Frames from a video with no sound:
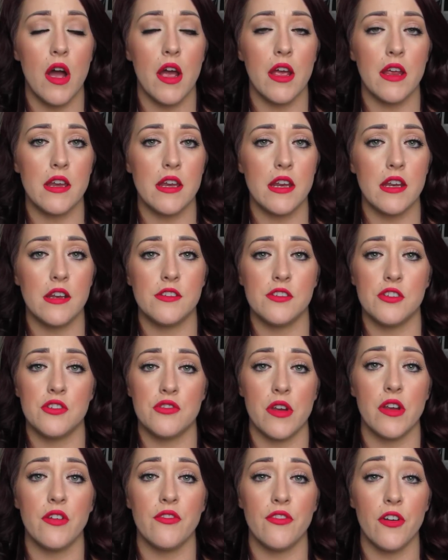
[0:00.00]
I needed to
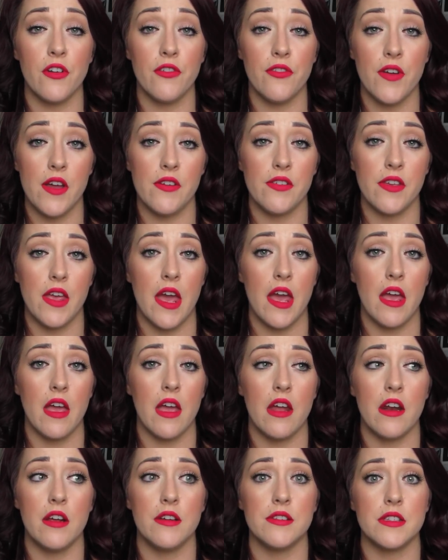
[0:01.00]
train for a
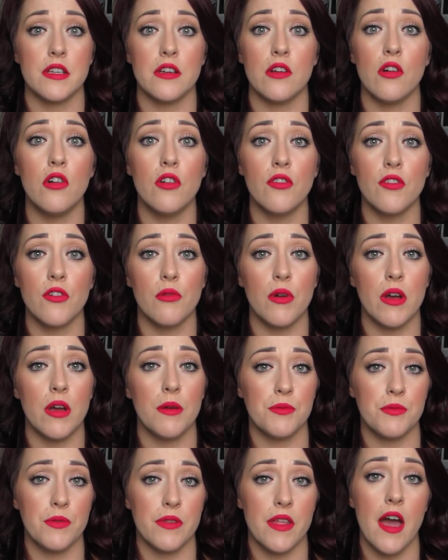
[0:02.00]
5K and I was like
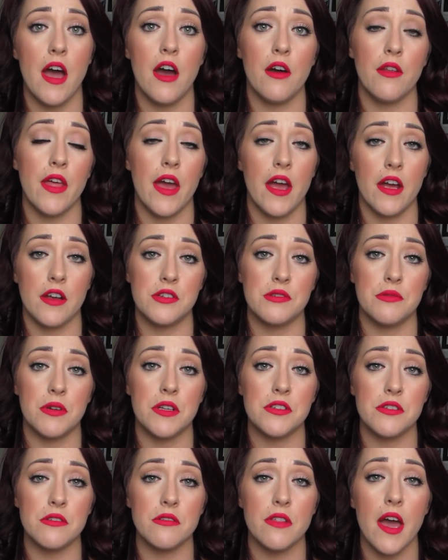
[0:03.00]
overwhelmed with how the heck do I
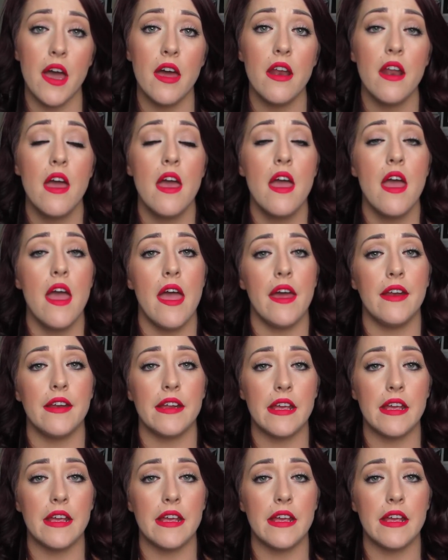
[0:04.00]
do that? And